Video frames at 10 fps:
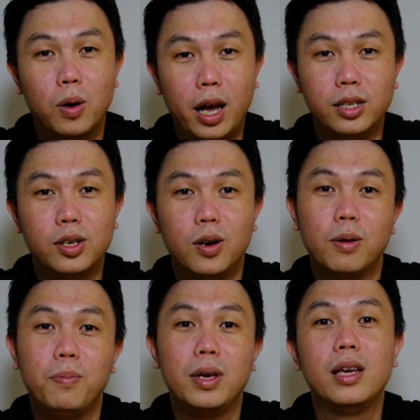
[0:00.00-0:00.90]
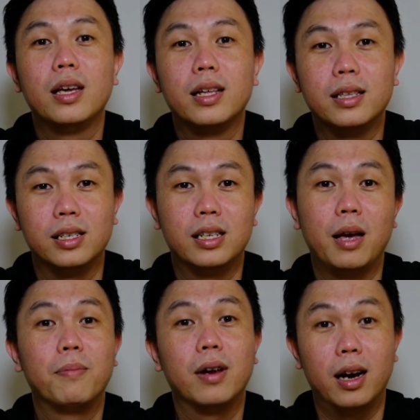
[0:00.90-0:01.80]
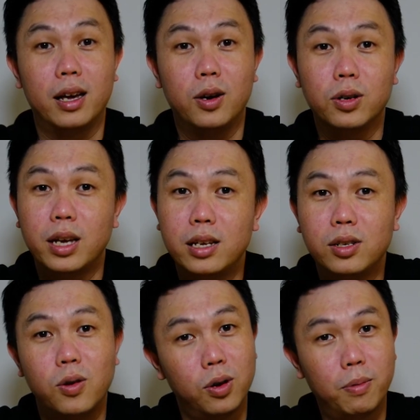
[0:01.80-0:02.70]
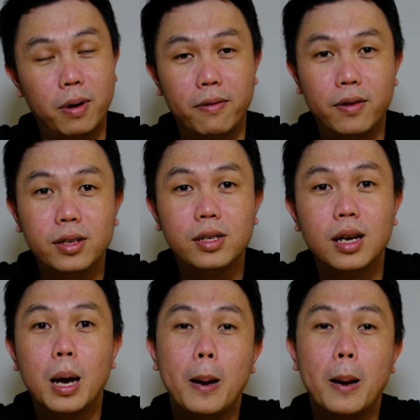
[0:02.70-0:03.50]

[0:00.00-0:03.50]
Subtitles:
is gonna be the same like your taste or your preference,